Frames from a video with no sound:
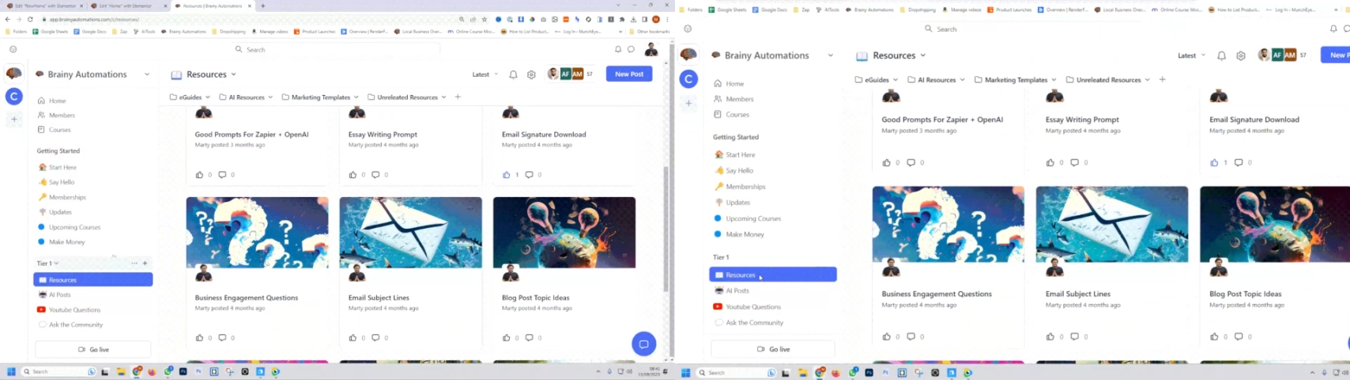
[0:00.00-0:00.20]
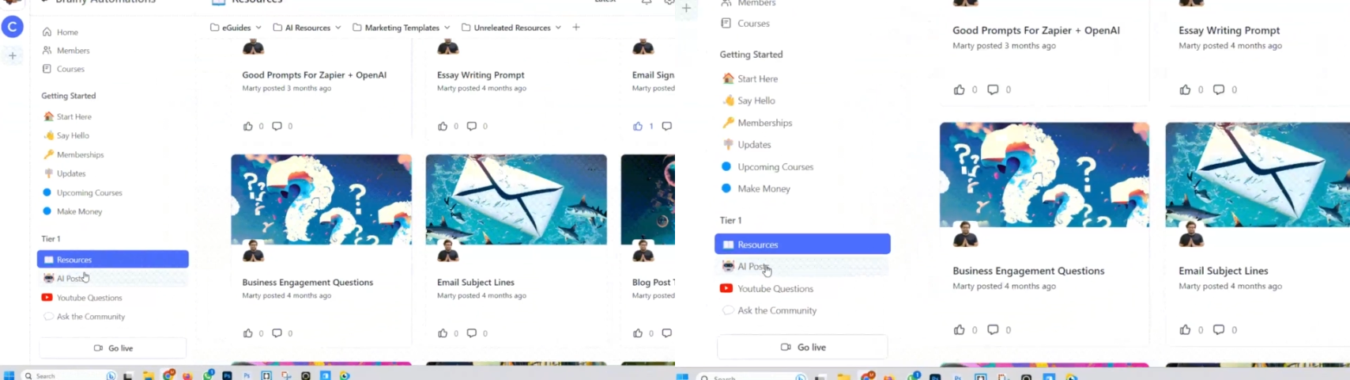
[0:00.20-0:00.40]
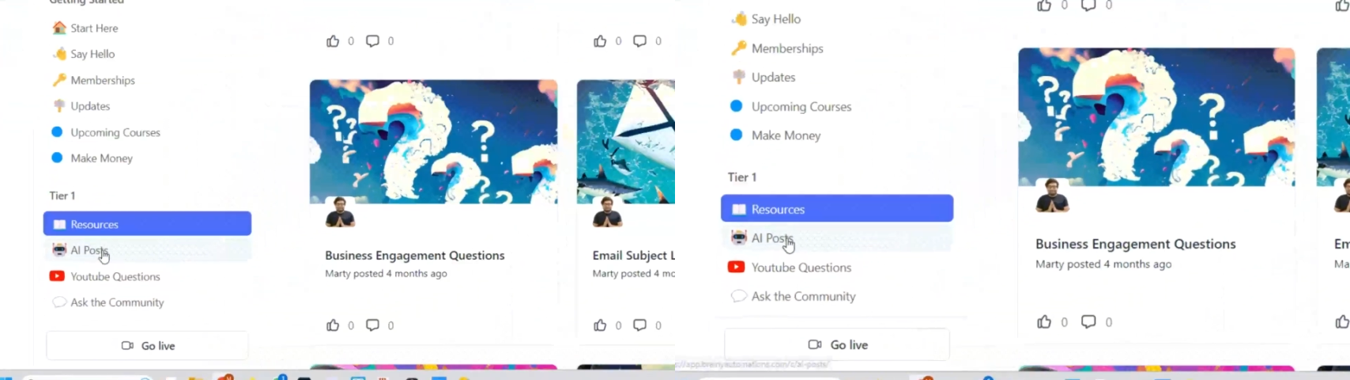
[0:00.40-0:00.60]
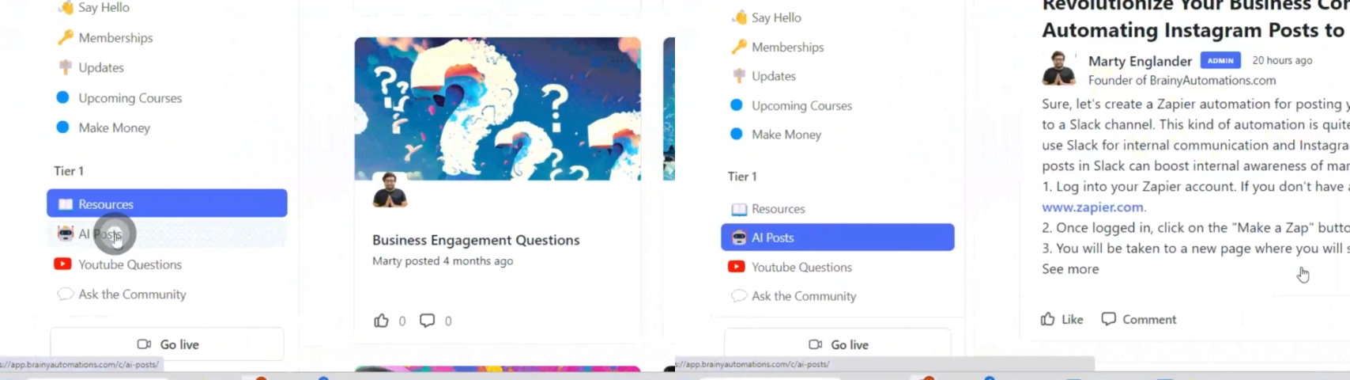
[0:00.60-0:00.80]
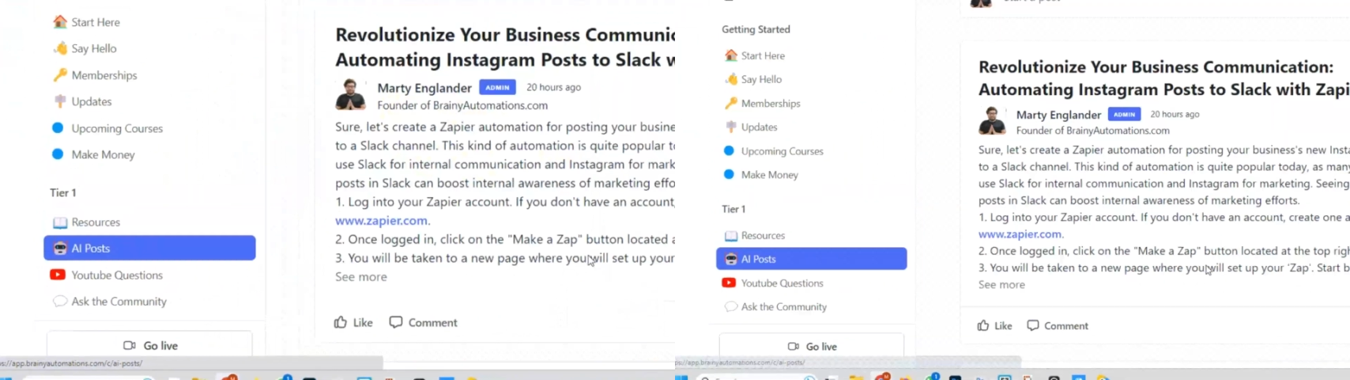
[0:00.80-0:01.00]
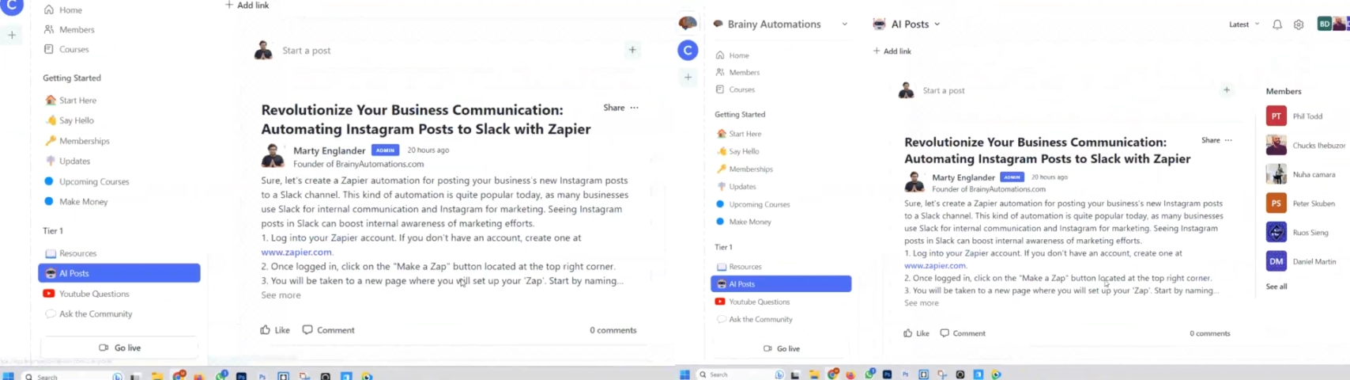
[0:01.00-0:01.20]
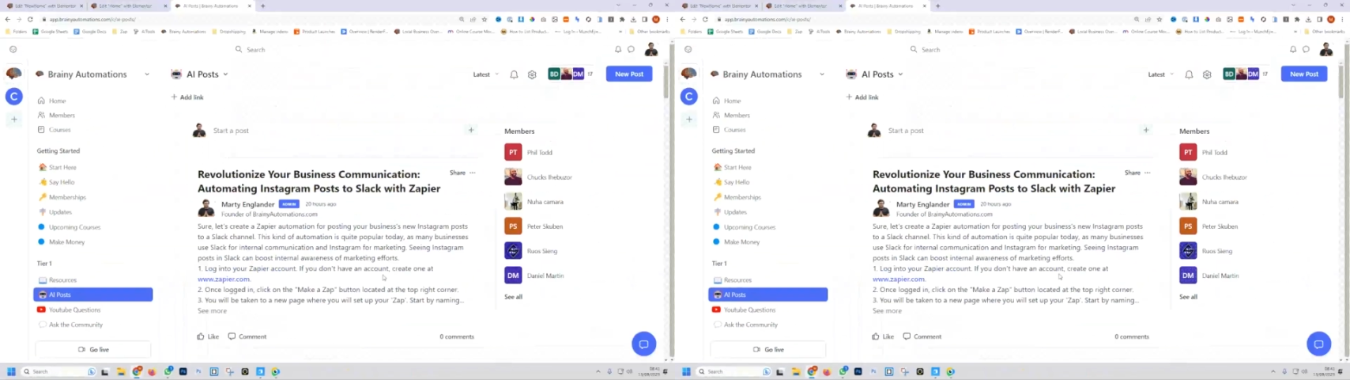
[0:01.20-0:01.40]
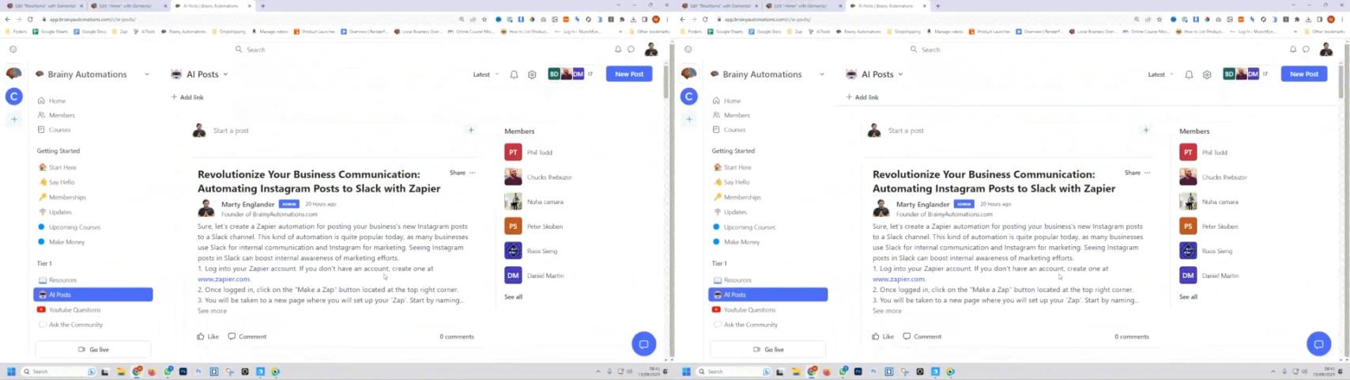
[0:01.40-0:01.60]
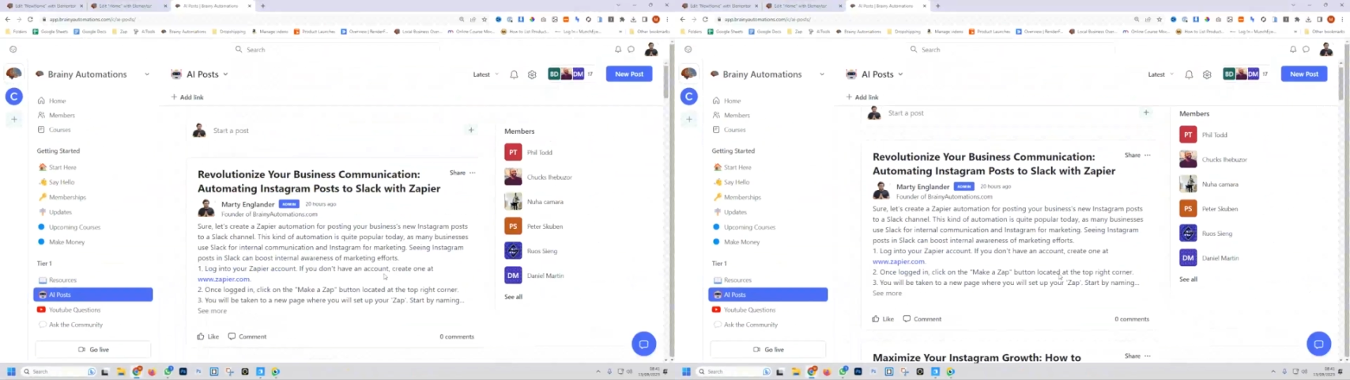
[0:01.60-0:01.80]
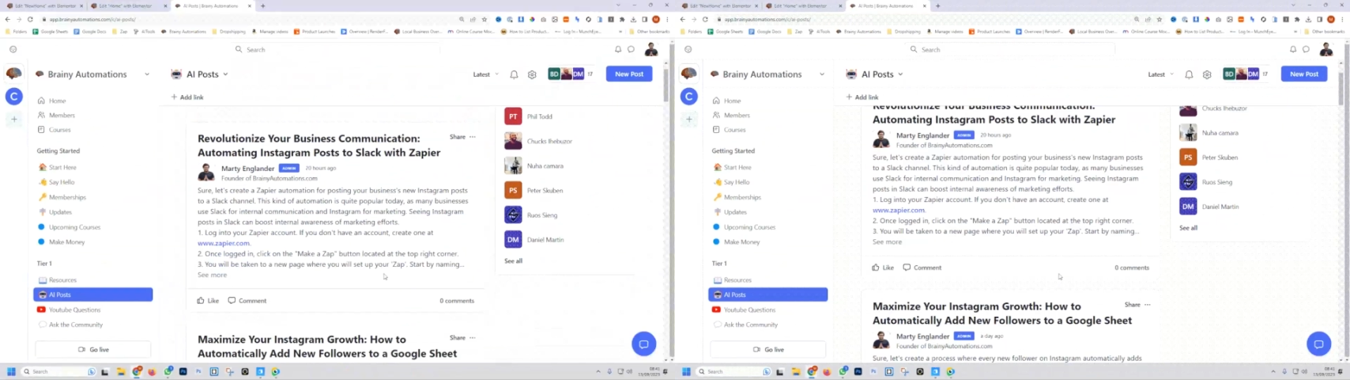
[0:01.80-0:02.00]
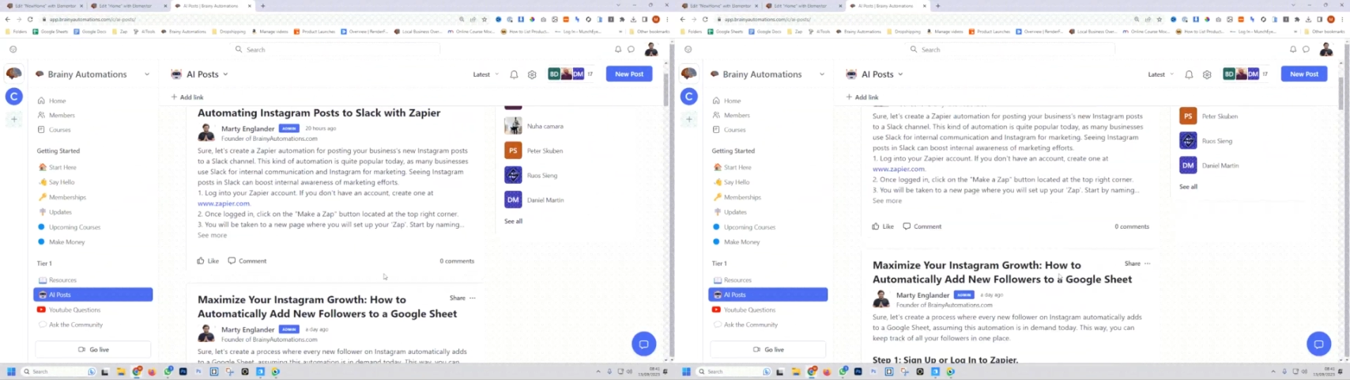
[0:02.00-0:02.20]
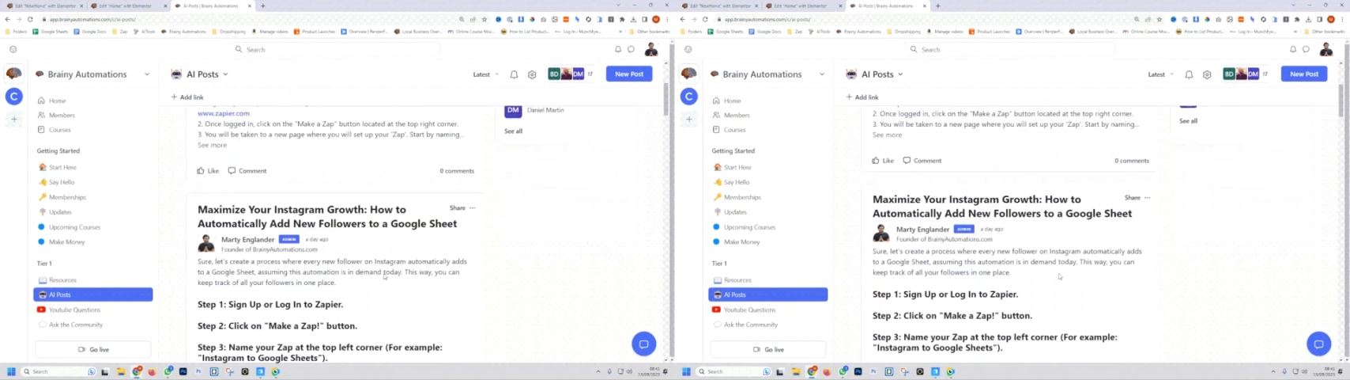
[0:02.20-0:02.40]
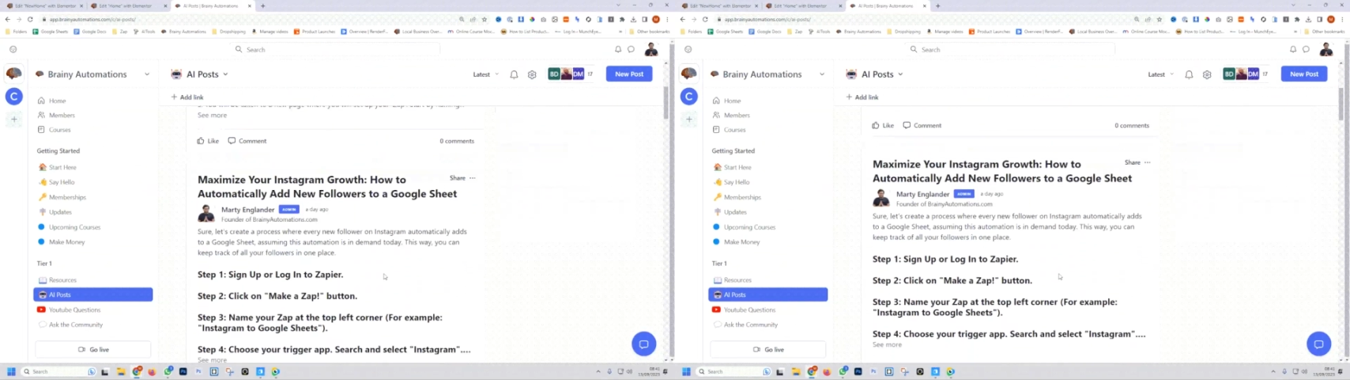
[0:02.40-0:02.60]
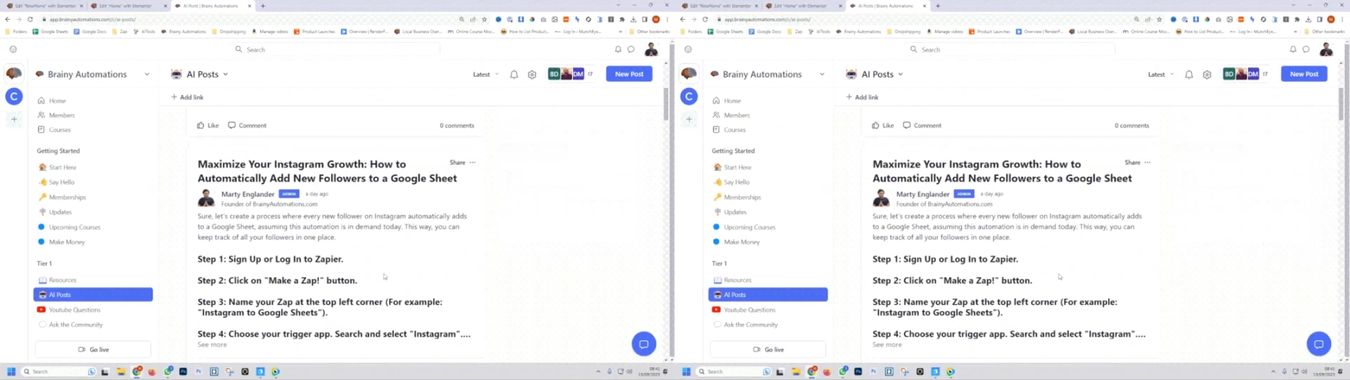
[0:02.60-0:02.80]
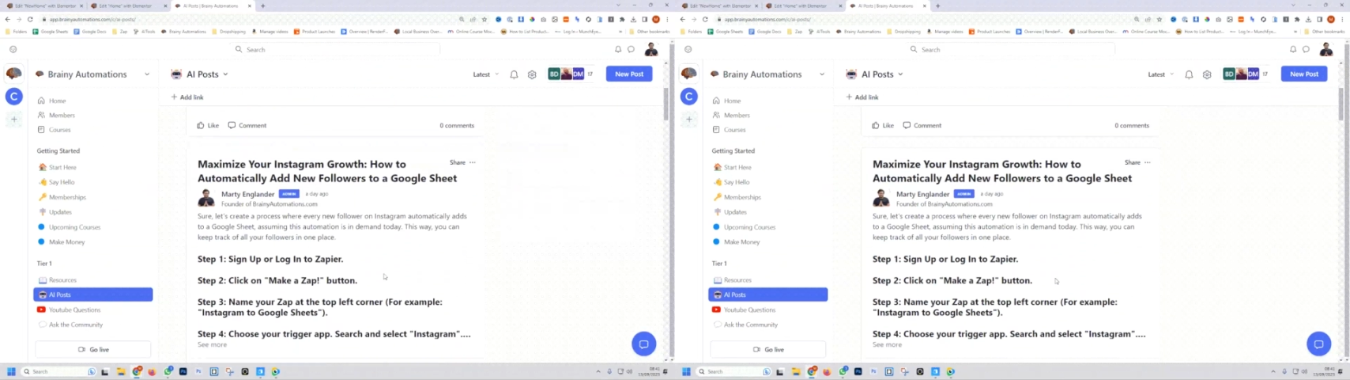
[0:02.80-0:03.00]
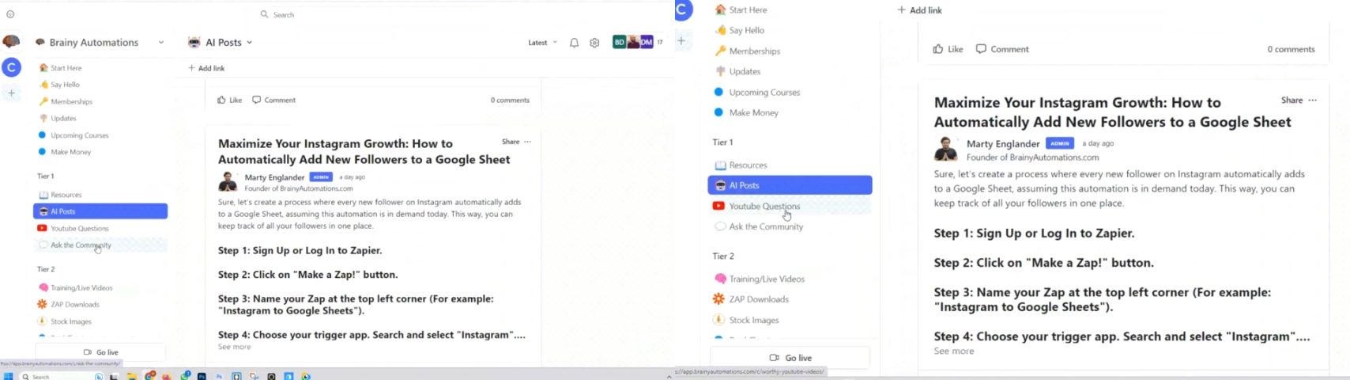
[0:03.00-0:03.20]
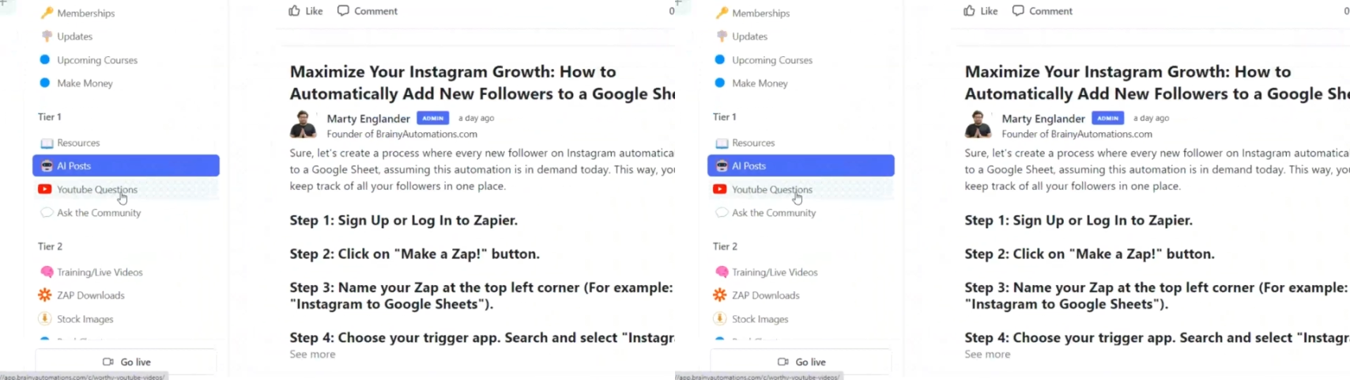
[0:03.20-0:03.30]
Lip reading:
[unreadable: no face in view]